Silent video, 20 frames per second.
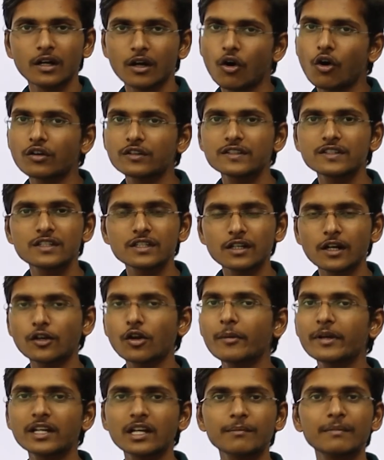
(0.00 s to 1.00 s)
Oxygen
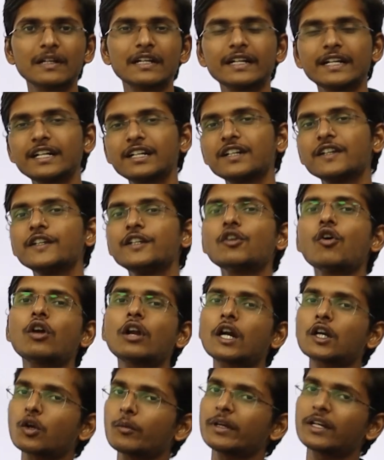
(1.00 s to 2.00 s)
atomic number 8,
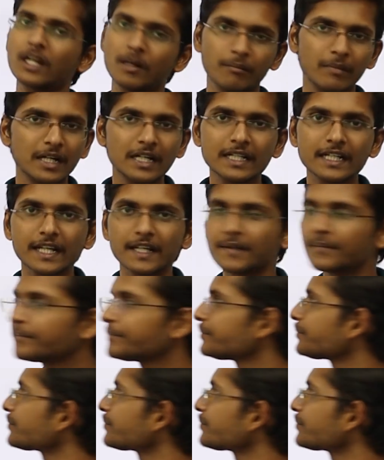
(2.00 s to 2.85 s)
neon atomic number 10.